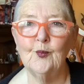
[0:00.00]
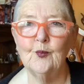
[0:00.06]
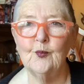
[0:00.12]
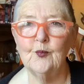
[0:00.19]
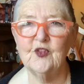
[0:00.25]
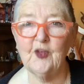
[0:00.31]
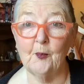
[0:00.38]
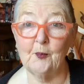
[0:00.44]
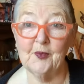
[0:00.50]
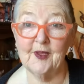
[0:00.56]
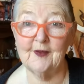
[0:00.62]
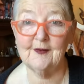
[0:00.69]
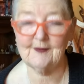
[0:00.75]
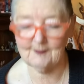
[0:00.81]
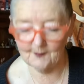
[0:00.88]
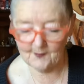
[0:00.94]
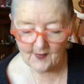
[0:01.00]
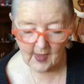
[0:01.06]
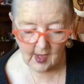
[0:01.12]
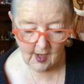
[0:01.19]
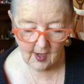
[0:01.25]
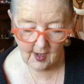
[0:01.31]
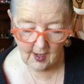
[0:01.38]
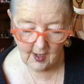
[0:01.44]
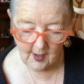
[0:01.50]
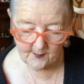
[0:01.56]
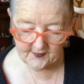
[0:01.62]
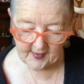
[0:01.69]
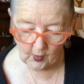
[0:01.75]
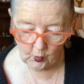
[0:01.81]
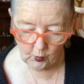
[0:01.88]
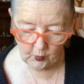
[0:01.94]
someplace,
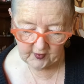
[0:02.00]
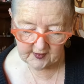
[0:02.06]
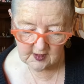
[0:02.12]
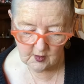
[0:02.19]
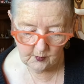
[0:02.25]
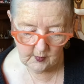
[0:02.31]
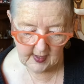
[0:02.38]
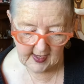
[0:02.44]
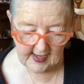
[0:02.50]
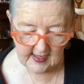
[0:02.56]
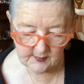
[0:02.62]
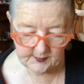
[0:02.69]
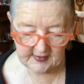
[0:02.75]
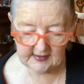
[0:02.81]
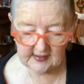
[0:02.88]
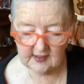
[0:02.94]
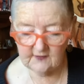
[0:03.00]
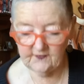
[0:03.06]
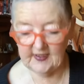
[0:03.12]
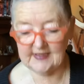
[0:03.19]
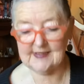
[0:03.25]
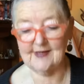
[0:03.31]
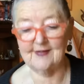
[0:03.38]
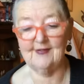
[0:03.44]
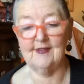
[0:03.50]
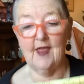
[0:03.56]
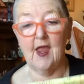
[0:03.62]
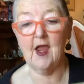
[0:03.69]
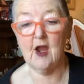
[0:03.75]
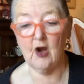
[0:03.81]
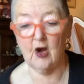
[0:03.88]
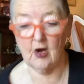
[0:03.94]
that William had been convicted
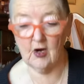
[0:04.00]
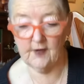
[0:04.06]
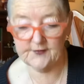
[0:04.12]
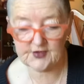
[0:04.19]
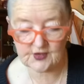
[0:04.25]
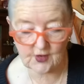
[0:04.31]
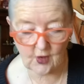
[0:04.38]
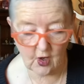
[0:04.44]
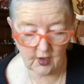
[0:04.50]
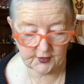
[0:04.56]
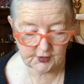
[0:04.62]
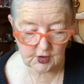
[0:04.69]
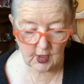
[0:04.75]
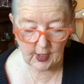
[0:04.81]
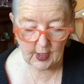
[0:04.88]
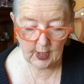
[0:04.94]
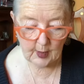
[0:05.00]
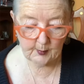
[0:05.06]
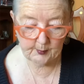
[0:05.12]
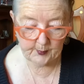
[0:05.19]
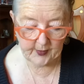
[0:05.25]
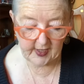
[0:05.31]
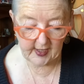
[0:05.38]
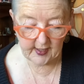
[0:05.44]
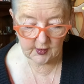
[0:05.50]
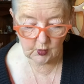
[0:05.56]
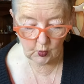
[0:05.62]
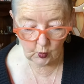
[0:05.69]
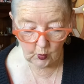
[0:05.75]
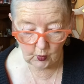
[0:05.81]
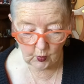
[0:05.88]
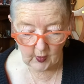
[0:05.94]
there of assault, but
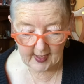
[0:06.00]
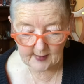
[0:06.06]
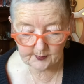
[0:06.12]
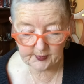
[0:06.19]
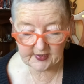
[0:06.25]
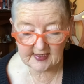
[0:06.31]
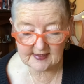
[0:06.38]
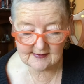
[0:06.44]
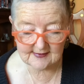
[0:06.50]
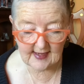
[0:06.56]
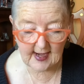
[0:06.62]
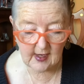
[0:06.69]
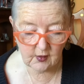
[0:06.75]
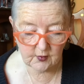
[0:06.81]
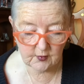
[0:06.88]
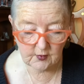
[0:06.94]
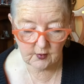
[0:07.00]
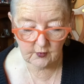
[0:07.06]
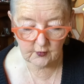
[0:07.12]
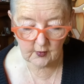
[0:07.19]
had pled down.